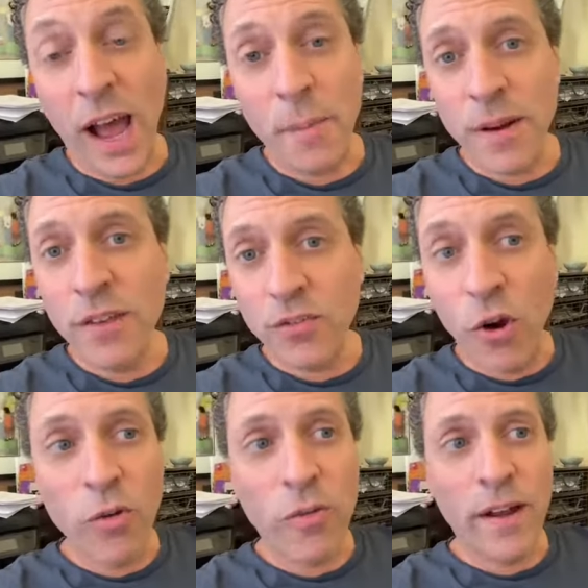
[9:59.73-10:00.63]
comedy and
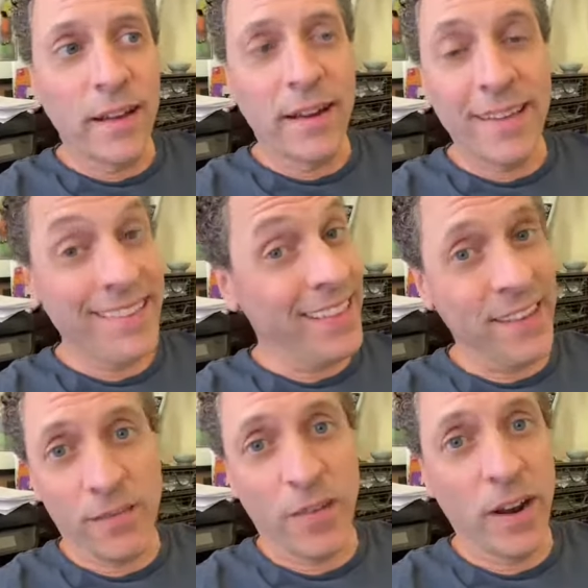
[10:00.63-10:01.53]
joke writing. And I say
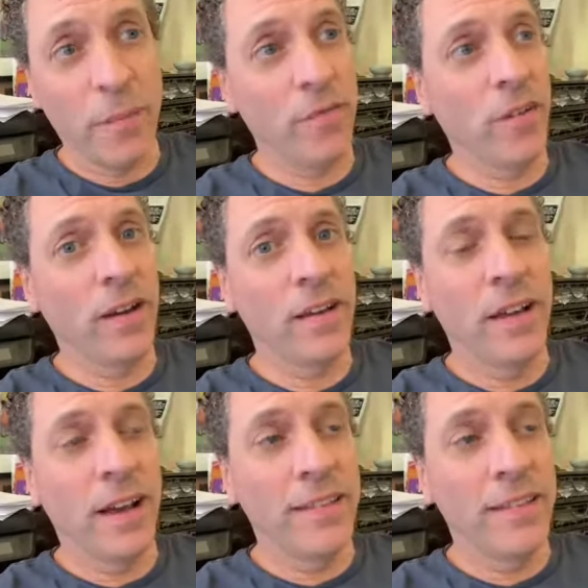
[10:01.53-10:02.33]
this very upfront.